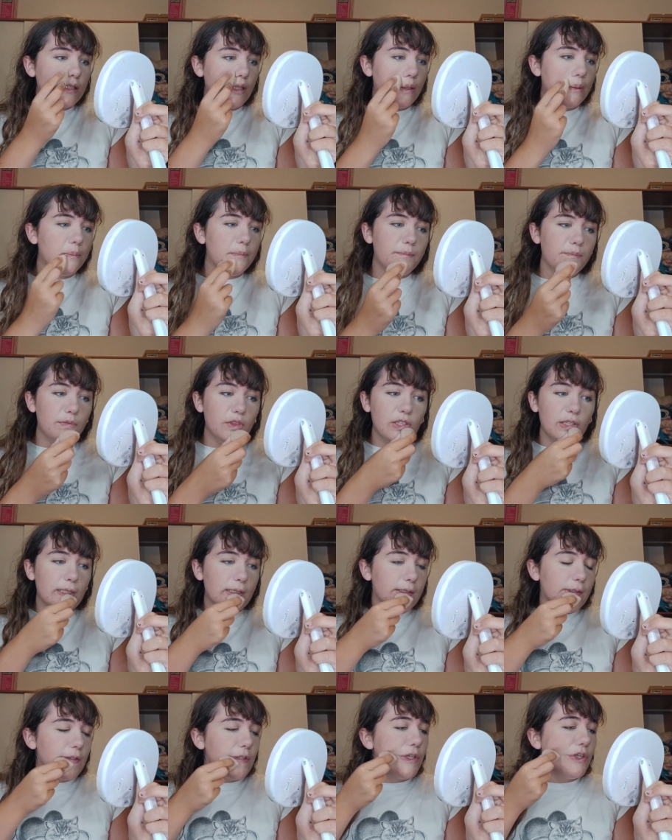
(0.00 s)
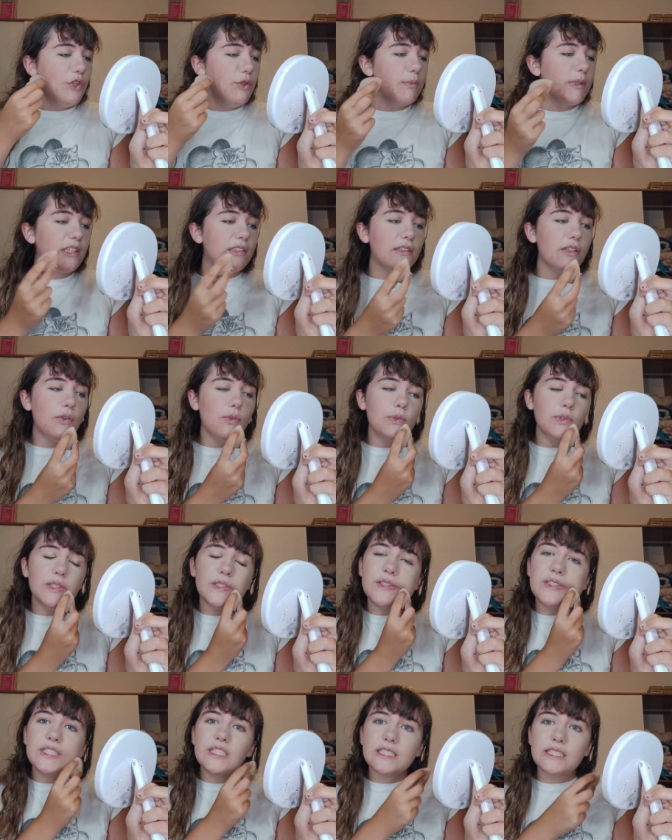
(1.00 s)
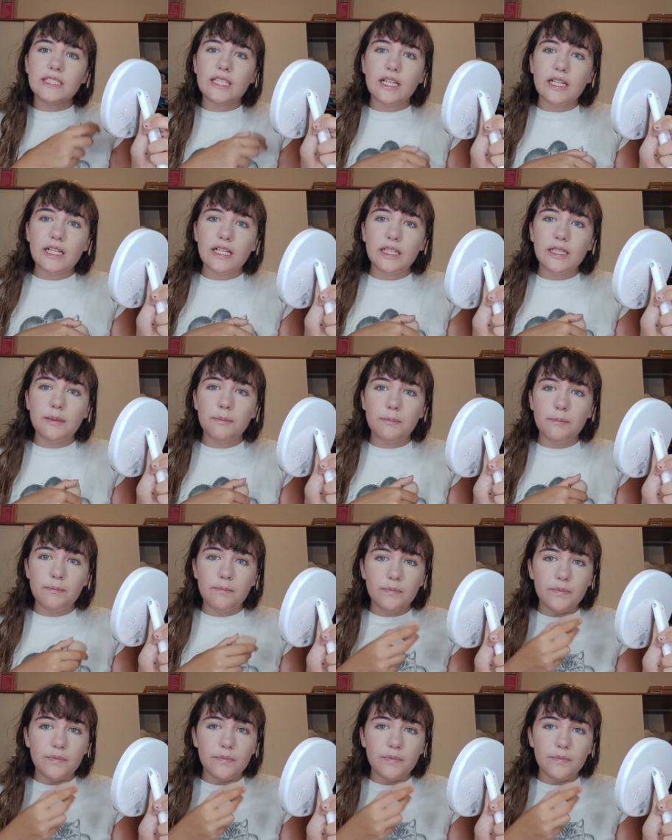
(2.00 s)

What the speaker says: I'm not home alone this time.